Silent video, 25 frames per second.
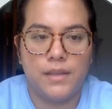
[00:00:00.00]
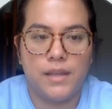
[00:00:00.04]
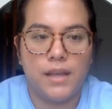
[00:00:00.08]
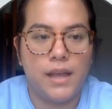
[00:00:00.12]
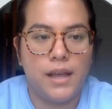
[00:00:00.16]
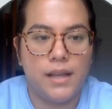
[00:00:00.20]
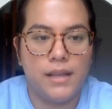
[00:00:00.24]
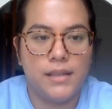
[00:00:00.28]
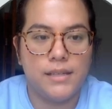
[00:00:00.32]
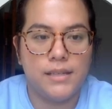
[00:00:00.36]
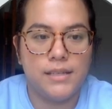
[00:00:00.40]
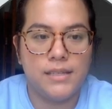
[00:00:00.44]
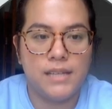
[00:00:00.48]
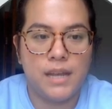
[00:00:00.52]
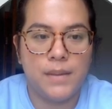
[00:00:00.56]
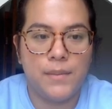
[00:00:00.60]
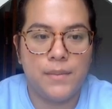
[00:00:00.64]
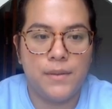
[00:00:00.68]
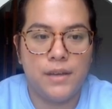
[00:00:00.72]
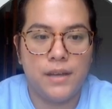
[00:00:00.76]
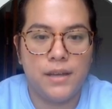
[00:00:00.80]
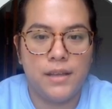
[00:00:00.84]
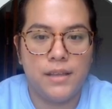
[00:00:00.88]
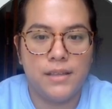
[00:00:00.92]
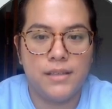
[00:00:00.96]
At the time
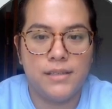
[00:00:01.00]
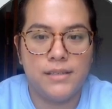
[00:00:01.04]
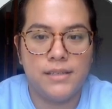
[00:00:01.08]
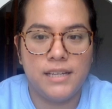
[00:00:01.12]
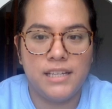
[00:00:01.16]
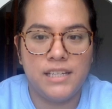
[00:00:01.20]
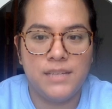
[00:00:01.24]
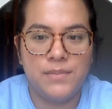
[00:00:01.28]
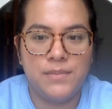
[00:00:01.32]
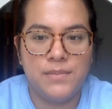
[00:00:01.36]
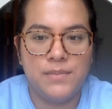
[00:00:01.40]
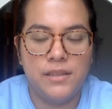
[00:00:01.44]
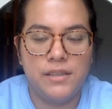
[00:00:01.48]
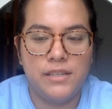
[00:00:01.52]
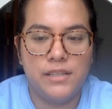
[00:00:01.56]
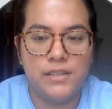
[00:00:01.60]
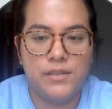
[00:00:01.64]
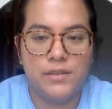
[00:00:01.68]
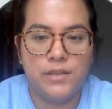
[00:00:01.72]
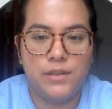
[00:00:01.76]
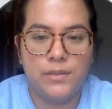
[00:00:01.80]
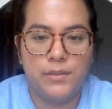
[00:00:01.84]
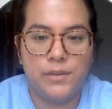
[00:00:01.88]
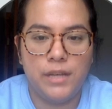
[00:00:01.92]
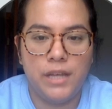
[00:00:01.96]
of the assessment, these
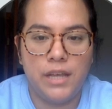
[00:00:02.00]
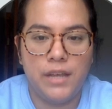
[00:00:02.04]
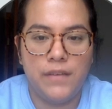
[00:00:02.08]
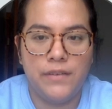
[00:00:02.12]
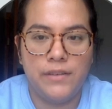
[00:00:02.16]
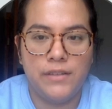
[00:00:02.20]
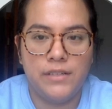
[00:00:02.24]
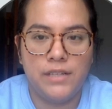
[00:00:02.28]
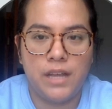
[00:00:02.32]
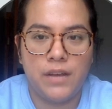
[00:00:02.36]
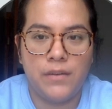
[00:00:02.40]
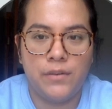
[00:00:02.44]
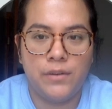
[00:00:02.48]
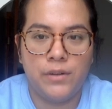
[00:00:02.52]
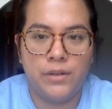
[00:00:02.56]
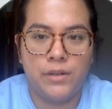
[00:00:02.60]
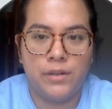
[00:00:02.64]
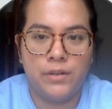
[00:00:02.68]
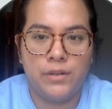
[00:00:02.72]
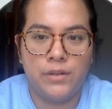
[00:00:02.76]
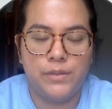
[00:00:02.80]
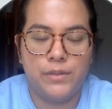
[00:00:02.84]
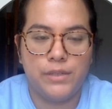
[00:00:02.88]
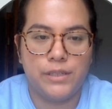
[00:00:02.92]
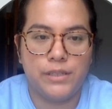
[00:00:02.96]
are the behaviors that were
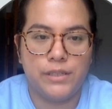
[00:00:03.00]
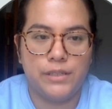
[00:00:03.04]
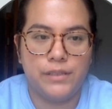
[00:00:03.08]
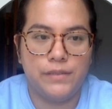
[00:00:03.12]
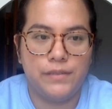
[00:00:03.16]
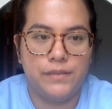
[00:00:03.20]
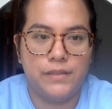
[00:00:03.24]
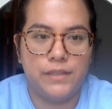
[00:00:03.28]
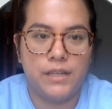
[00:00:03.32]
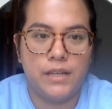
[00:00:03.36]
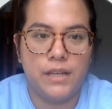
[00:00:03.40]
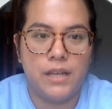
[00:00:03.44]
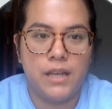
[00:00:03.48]
observed.